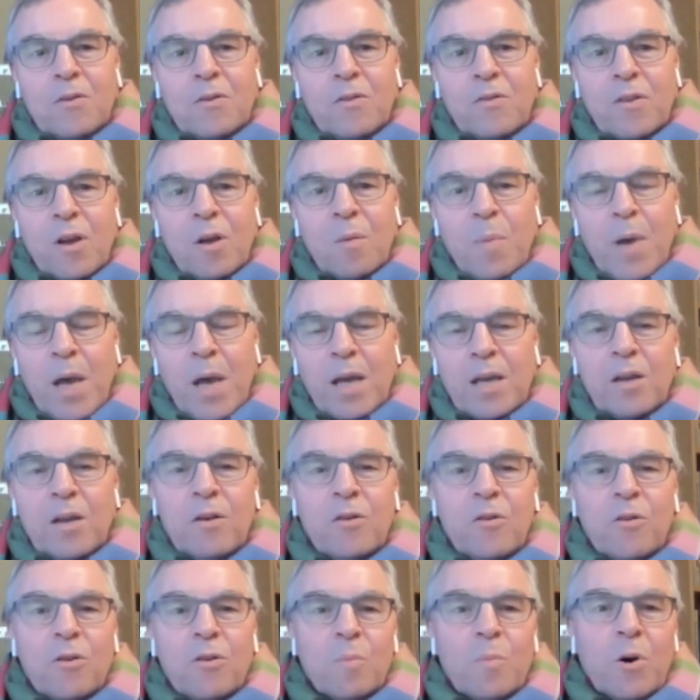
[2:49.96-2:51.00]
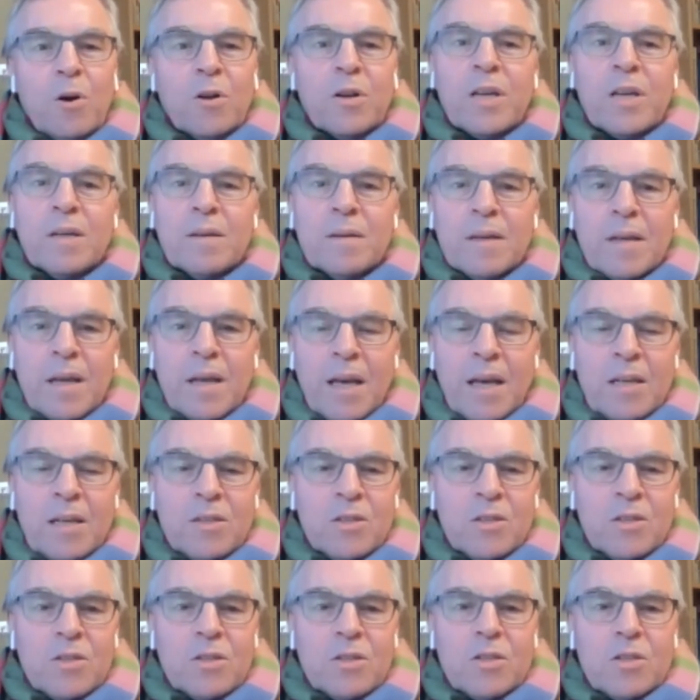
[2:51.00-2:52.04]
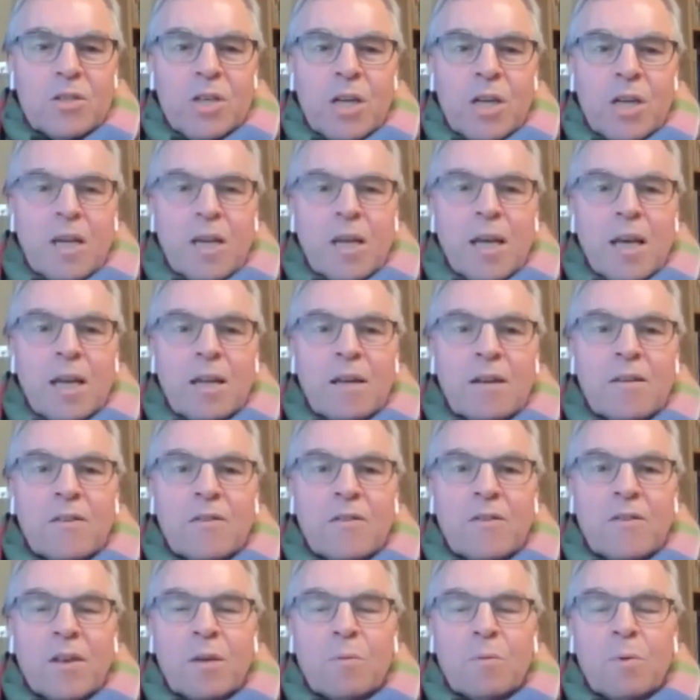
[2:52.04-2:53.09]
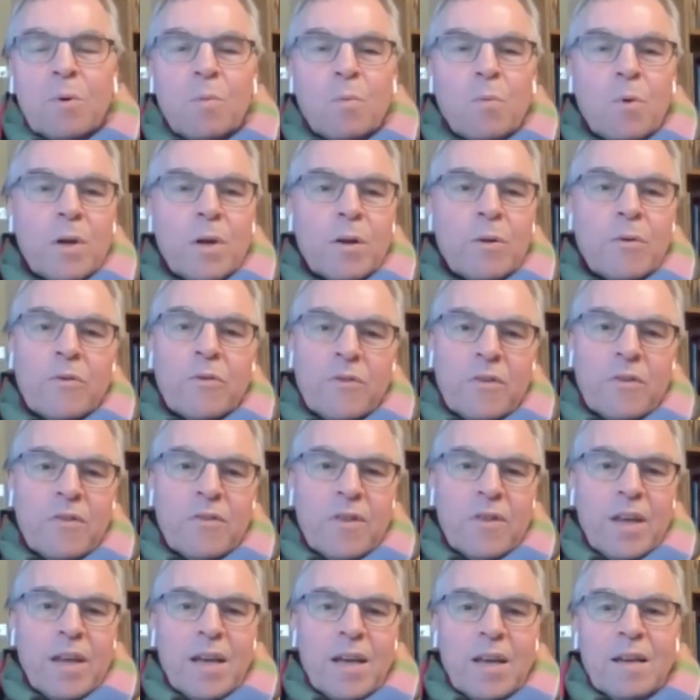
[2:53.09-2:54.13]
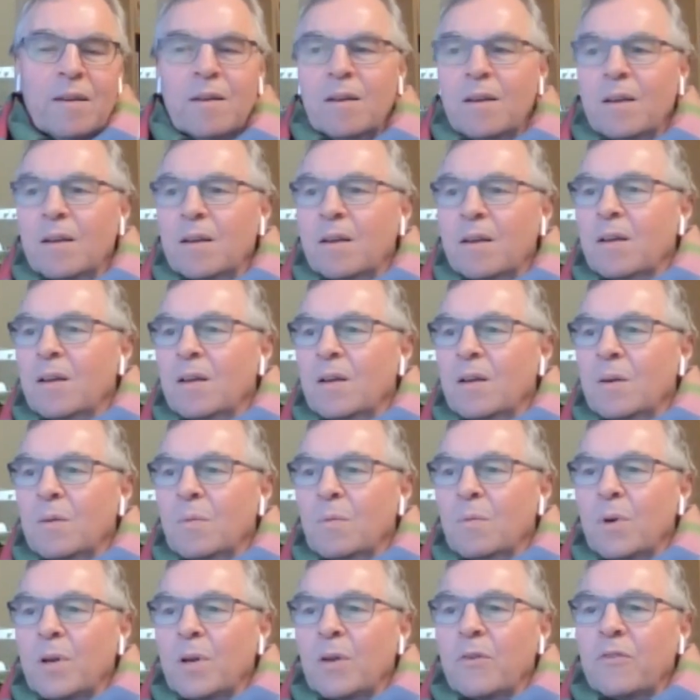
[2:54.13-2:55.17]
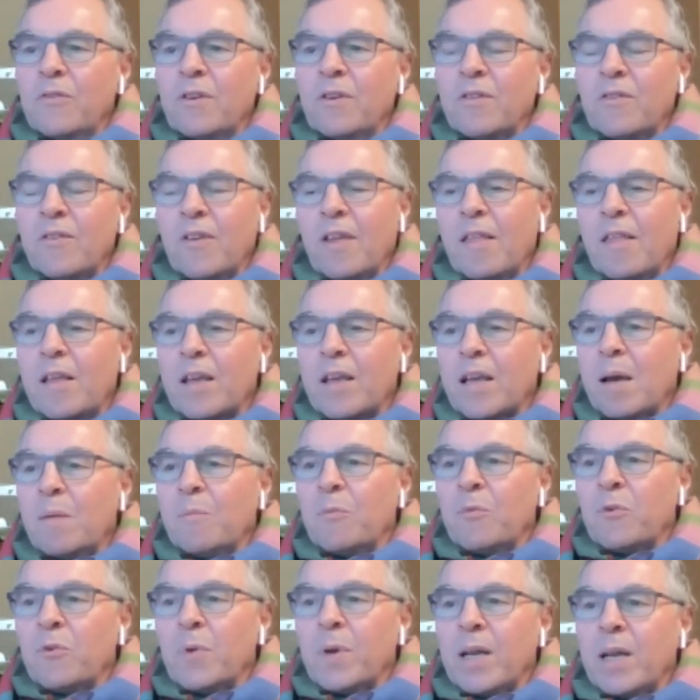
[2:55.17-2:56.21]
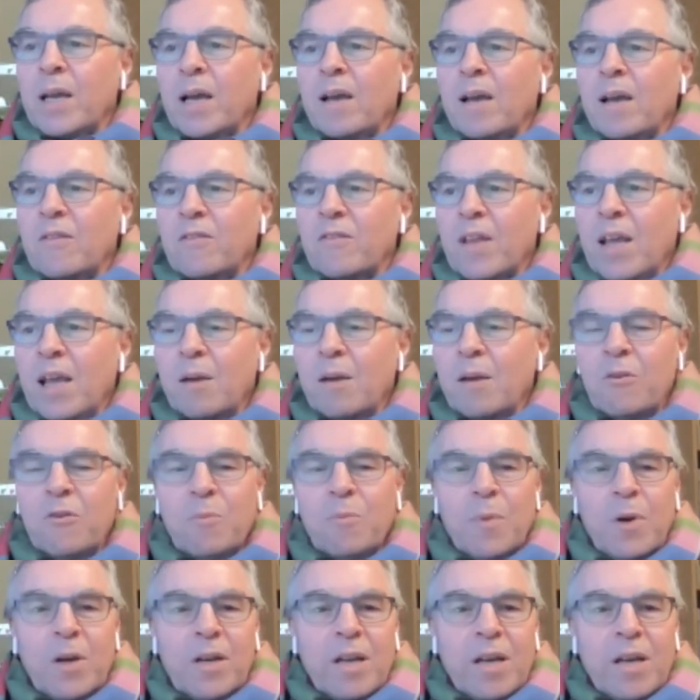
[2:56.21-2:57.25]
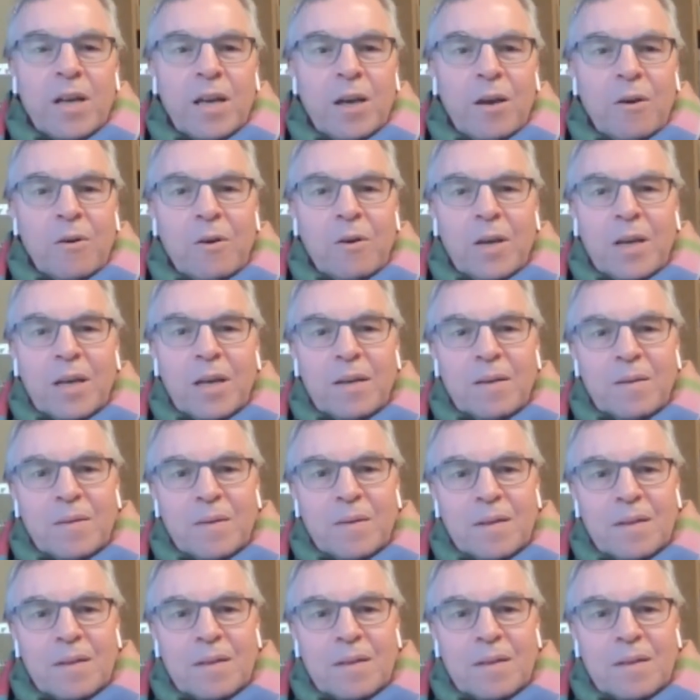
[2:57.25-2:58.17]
just go back into your body and just check again and see, well, what else is there? What else is there that comes when I ask, how is my day going?